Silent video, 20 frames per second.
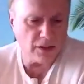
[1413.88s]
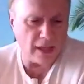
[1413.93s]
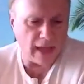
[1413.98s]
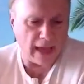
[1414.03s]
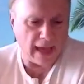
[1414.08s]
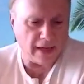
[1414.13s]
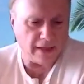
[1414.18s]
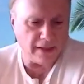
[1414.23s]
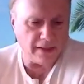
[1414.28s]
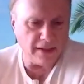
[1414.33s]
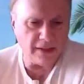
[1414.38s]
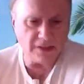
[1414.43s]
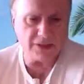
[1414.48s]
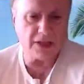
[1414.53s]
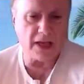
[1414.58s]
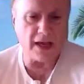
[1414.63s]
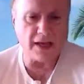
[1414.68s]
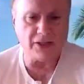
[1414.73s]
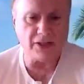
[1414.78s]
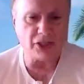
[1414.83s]
And in
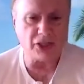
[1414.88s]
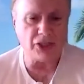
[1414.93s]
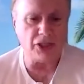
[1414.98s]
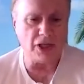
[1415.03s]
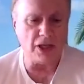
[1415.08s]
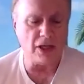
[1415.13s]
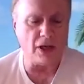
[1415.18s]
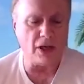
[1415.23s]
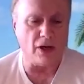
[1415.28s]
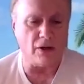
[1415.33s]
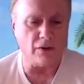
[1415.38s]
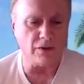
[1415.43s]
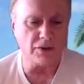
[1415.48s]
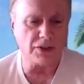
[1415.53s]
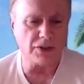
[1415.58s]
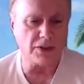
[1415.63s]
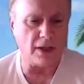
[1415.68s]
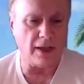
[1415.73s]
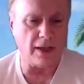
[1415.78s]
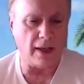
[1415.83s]
this case, she
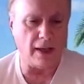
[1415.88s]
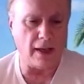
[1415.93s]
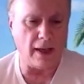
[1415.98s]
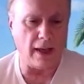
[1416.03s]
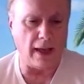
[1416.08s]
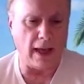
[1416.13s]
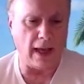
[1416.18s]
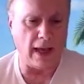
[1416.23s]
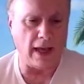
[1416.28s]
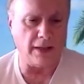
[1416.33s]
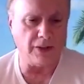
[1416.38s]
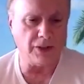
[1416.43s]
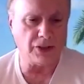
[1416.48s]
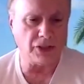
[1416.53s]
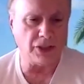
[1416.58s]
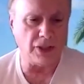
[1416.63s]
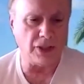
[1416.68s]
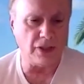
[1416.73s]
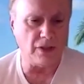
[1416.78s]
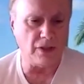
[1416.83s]
goes and
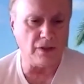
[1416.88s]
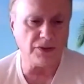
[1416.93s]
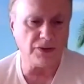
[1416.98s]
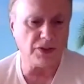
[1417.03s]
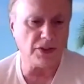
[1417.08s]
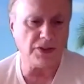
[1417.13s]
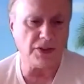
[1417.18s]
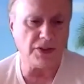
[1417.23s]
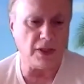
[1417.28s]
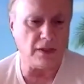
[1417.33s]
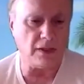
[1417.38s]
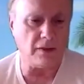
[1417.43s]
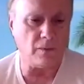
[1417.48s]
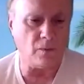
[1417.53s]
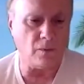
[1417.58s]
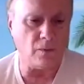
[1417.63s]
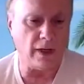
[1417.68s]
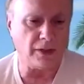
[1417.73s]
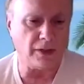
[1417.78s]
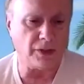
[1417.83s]
she uses it
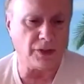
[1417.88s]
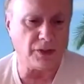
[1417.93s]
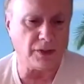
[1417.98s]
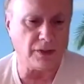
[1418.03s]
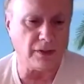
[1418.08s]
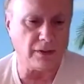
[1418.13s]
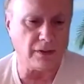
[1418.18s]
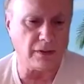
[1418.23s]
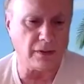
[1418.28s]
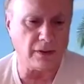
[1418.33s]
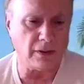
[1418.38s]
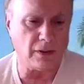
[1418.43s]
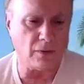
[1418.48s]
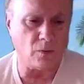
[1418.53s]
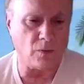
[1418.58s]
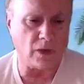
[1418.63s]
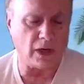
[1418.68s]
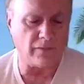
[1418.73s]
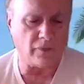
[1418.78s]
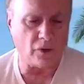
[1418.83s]
with
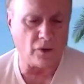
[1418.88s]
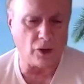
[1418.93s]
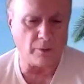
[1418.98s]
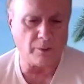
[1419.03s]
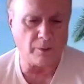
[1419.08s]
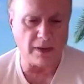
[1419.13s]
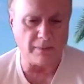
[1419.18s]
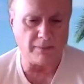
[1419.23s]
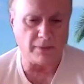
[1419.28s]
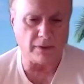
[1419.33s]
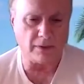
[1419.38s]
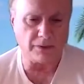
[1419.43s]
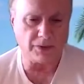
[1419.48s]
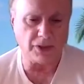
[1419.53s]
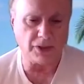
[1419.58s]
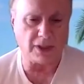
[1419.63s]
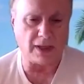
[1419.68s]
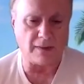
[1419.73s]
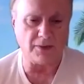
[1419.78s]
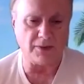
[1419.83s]
one of her people.
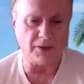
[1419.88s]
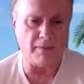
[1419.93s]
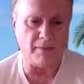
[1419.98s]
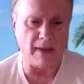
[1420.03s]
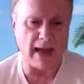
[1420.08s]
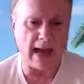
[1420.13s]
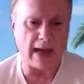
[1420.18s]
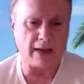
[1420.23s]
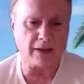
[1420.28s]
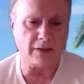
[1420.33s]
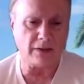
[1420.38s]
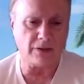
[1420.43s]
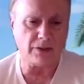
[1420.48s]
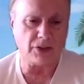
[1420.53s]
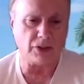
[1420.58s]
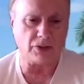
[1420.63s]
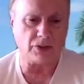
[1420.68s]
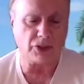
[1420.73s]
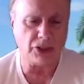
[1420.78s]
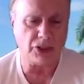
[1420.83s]
She comes back.
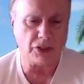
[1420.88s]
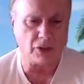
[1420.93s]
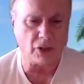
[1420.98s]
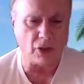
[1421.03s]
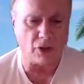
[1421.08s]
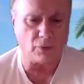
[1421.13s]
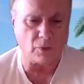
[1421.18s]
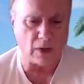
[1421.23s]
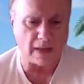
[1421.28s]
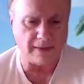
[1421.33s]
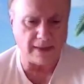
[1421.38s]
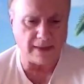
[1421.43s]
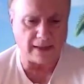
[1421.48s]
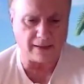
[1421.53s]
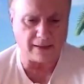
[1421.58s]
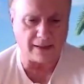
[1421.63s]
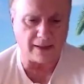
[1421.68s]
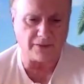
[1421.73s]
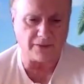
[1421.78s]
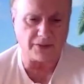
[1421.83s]
So she'll go run
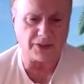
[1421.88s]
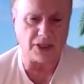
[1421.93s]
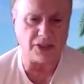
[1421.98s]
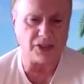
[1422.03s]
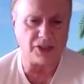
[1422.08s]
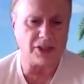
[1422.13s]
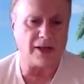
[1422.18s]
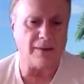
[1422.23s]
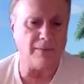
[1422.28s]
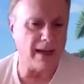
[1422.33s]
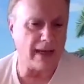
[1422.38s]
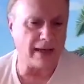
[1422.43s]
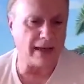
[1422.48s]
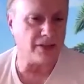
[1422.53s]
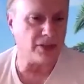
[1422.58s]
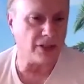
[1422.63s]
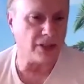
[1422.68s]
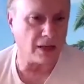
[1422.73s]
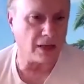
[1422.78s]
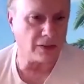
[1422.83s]
that conversation, come back
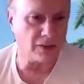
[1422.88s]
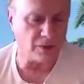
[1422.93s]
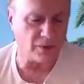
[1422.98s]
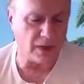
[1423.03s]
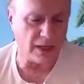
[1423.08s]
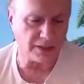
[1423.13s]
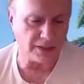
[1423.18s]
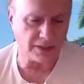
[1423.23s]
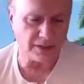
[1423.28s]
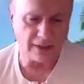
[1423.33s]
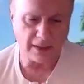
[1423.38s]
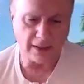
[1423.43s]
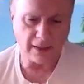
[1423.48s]
and talk to us.